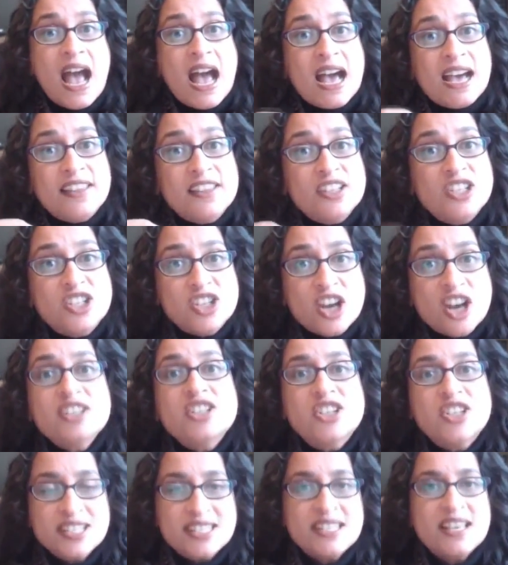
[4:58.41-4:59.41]
Uh, the
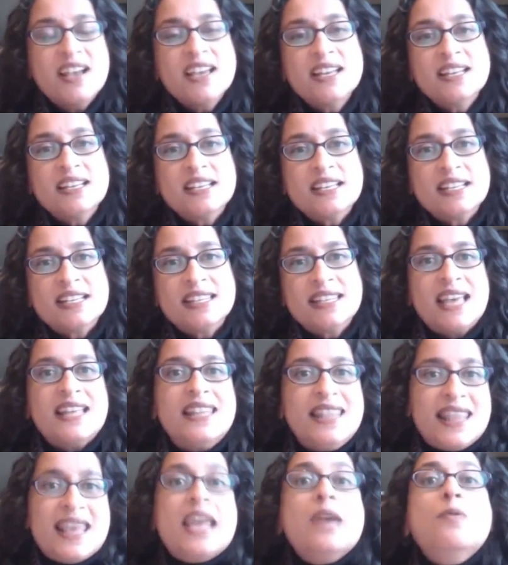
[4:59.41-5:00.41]
judge decided
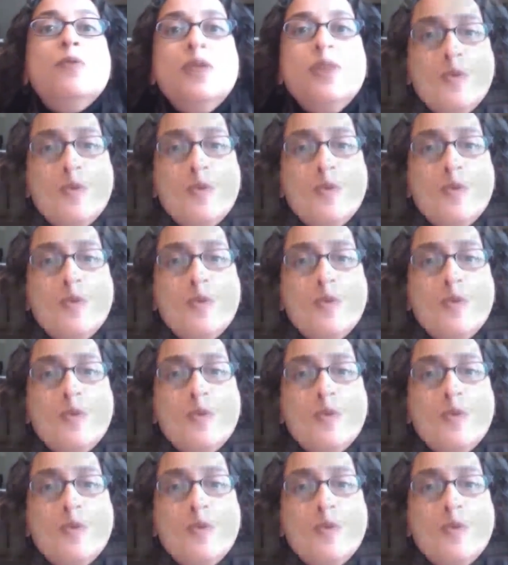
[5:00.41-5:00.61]
that they